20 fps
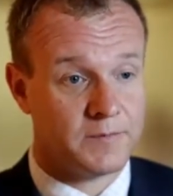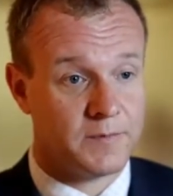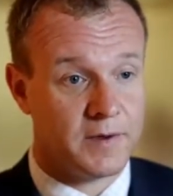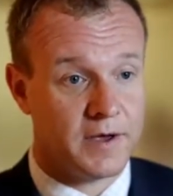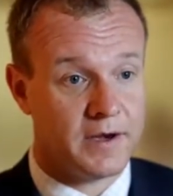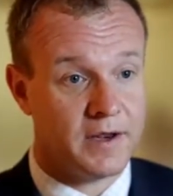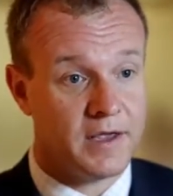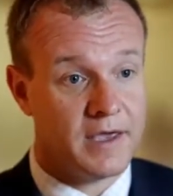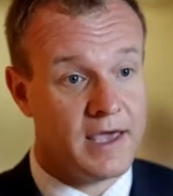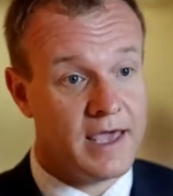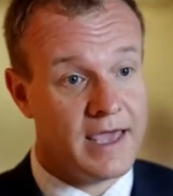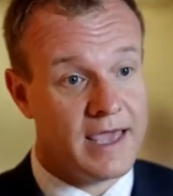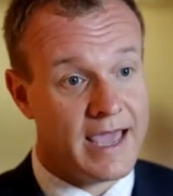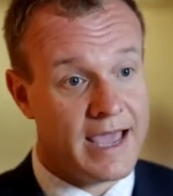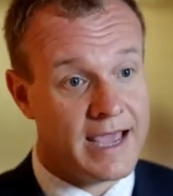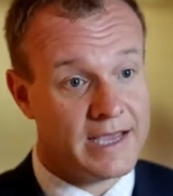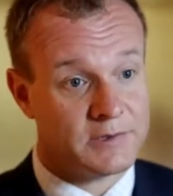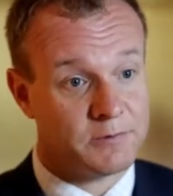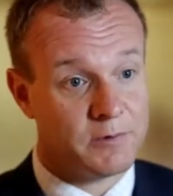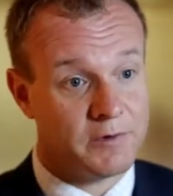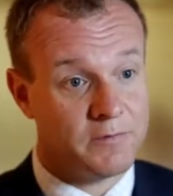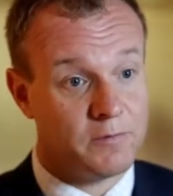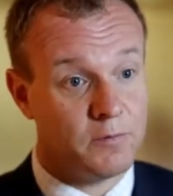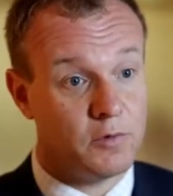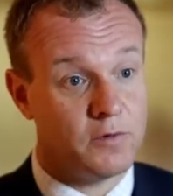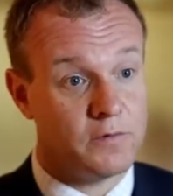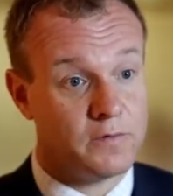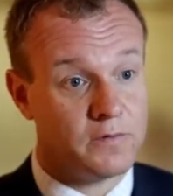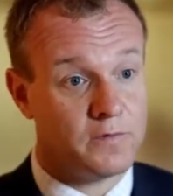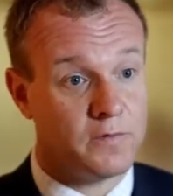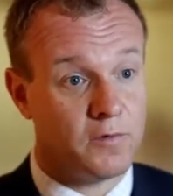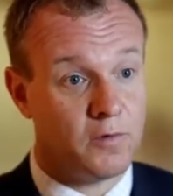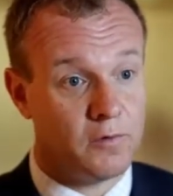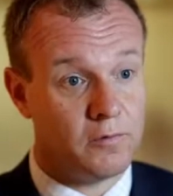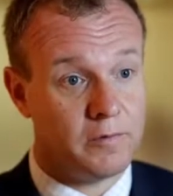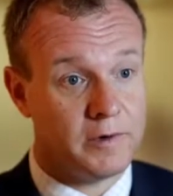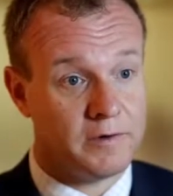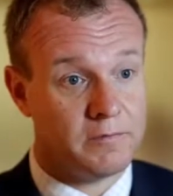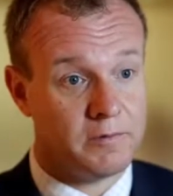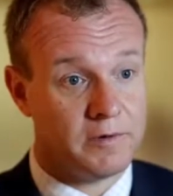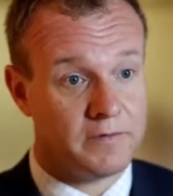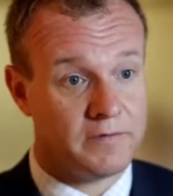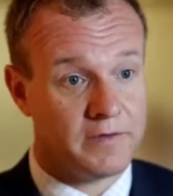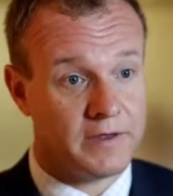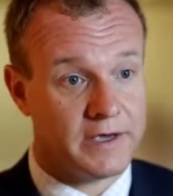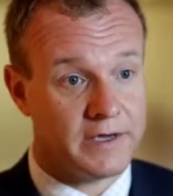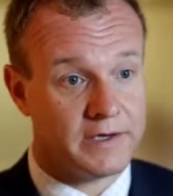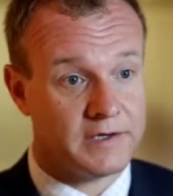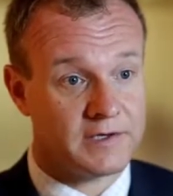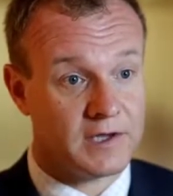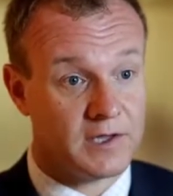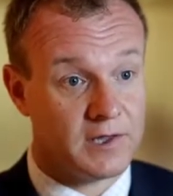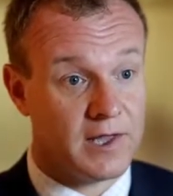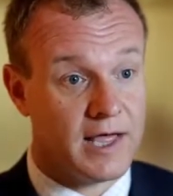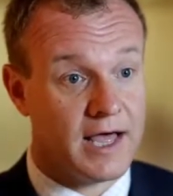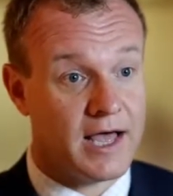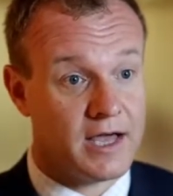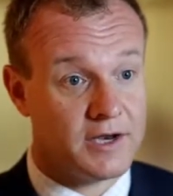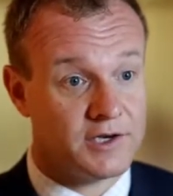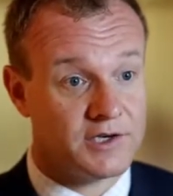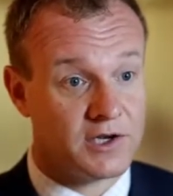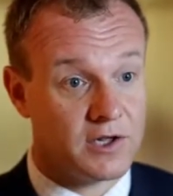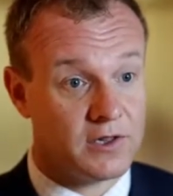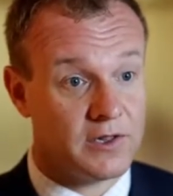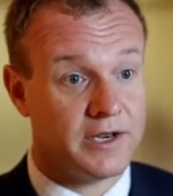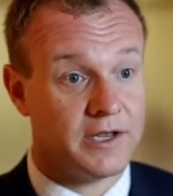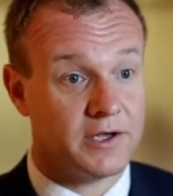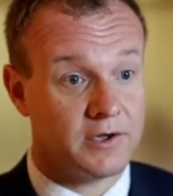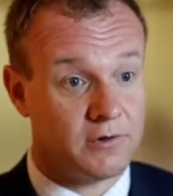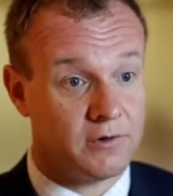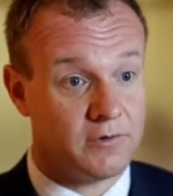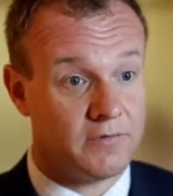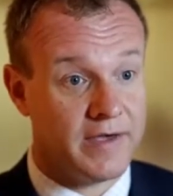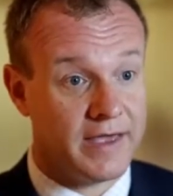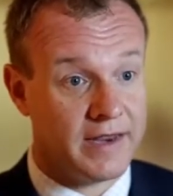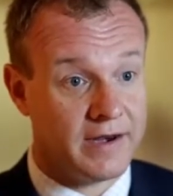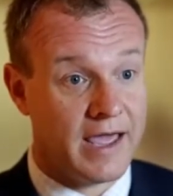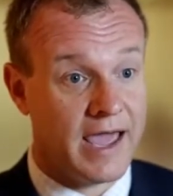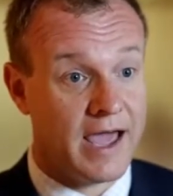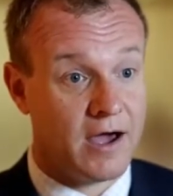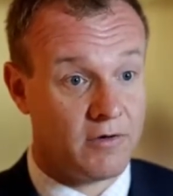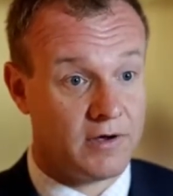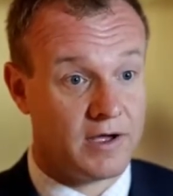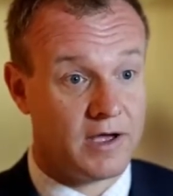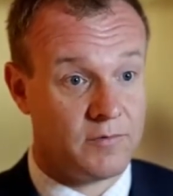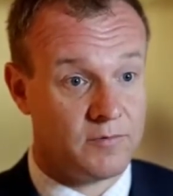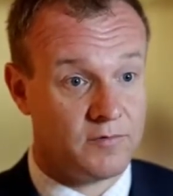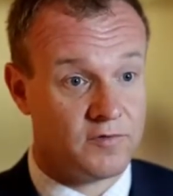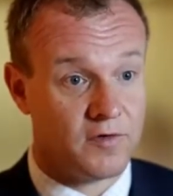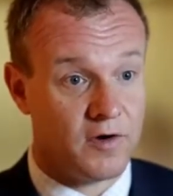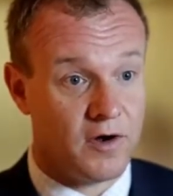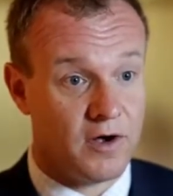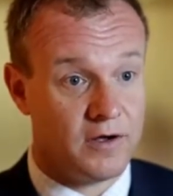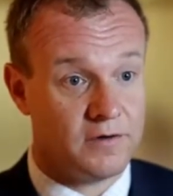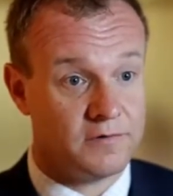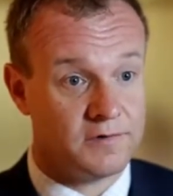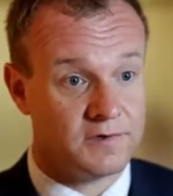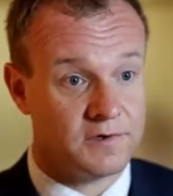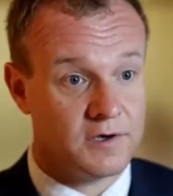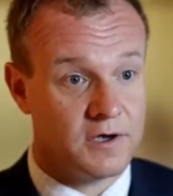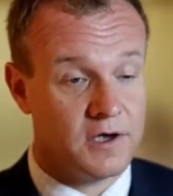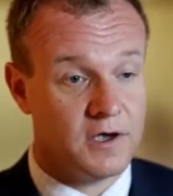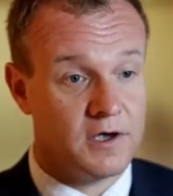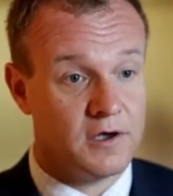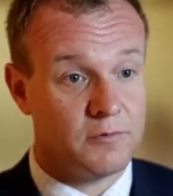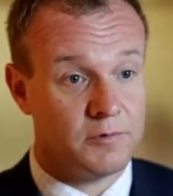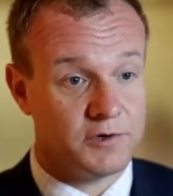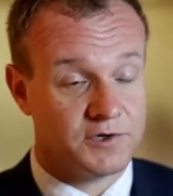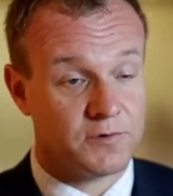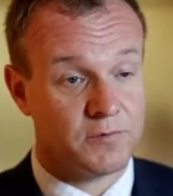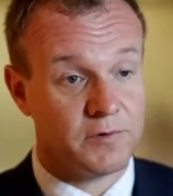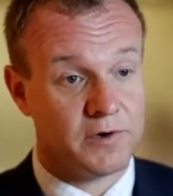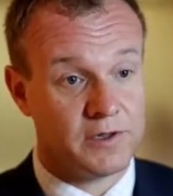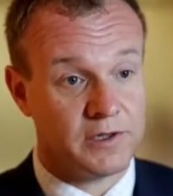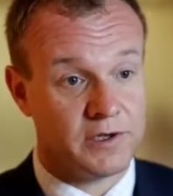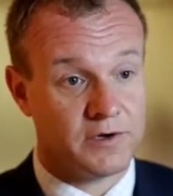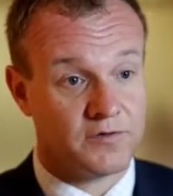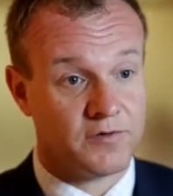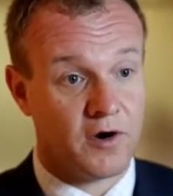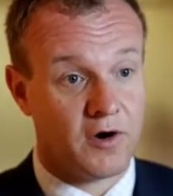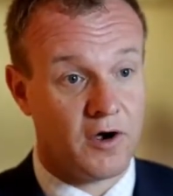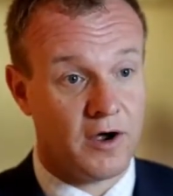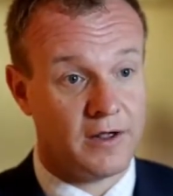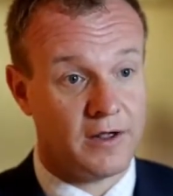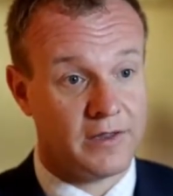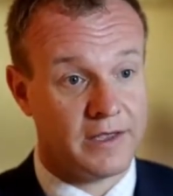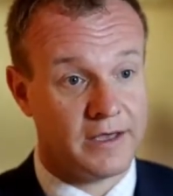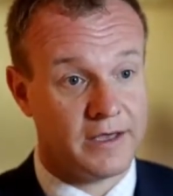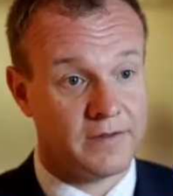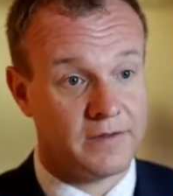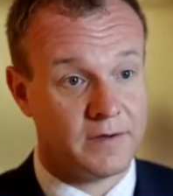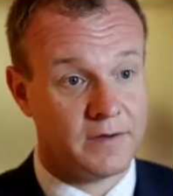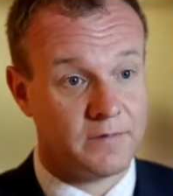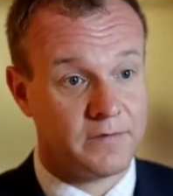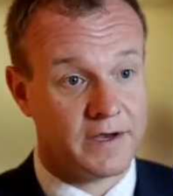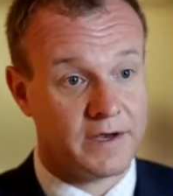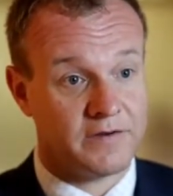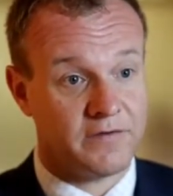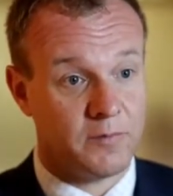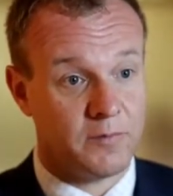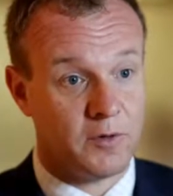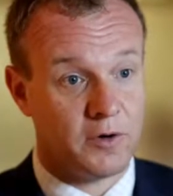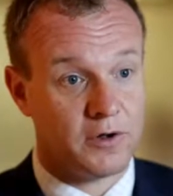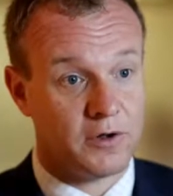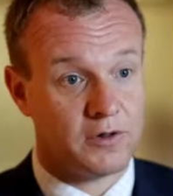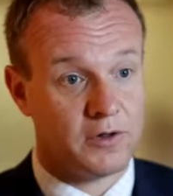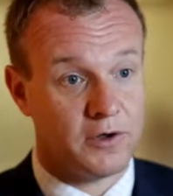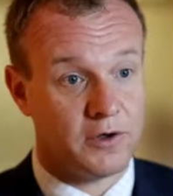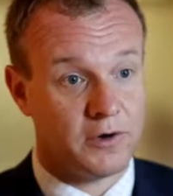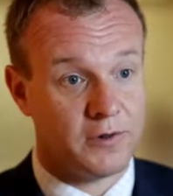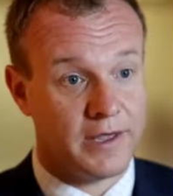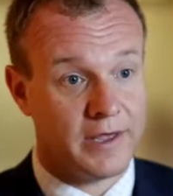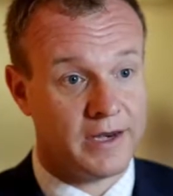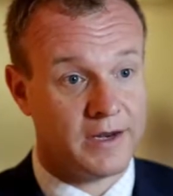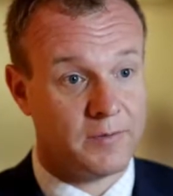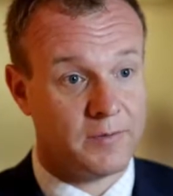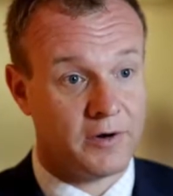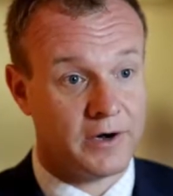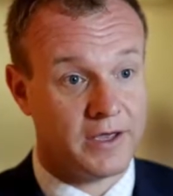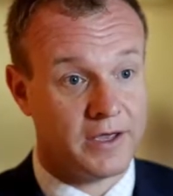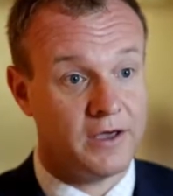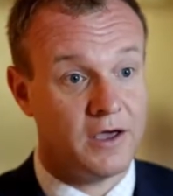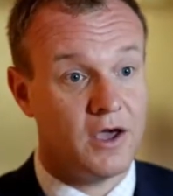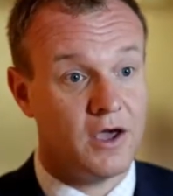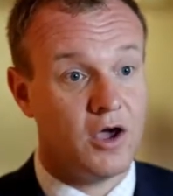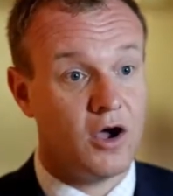But as we've moved forward with these large clinical event outcome trials, which are really trialling the effect of a monoclonal antibody